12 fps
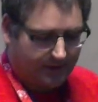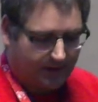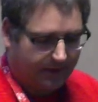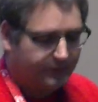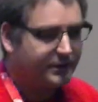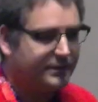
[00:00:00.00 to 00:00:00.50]

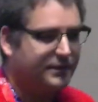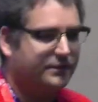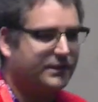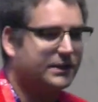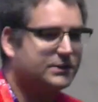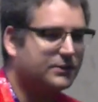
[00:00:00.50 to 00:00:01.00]
Uh, you can see the
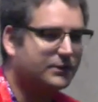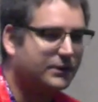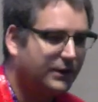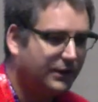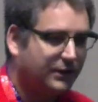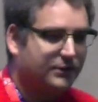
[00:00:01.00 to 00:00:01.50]
schedule,
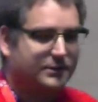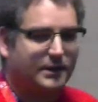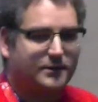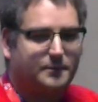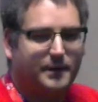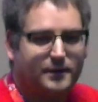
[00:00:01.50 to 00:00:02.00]
so
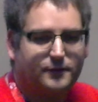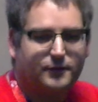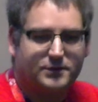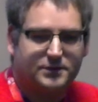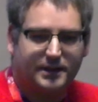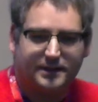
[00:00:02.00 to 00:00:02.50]
that's the basic
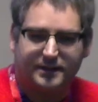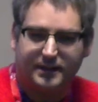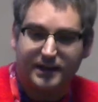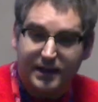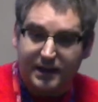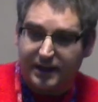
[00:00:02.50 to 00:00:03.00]
functionality.
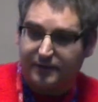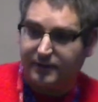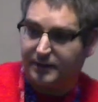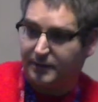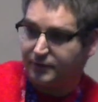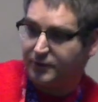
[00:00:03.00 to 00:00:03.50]
If
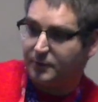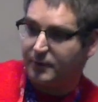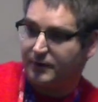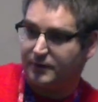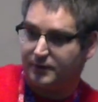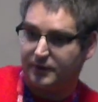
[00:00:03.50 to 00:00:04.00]
any one of you
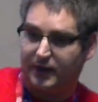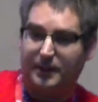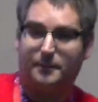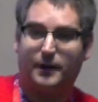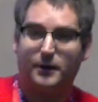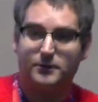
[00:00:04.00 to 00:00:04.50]
want to
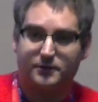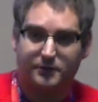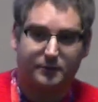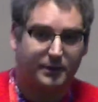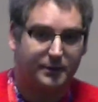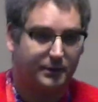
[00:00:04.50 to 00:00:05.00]
help out,
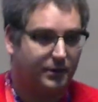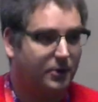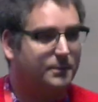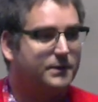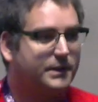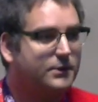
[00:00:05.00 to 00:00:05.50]
we will
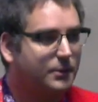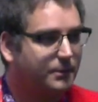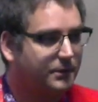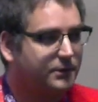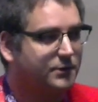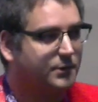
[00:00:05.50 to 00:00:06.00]
open the Git
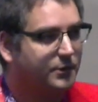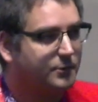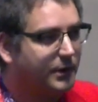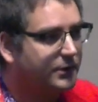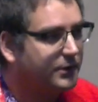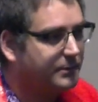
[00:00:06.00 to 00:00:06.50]
repository as
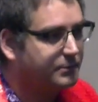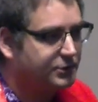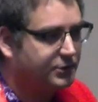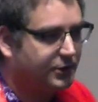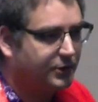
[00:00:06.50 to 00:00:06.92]
well. You can push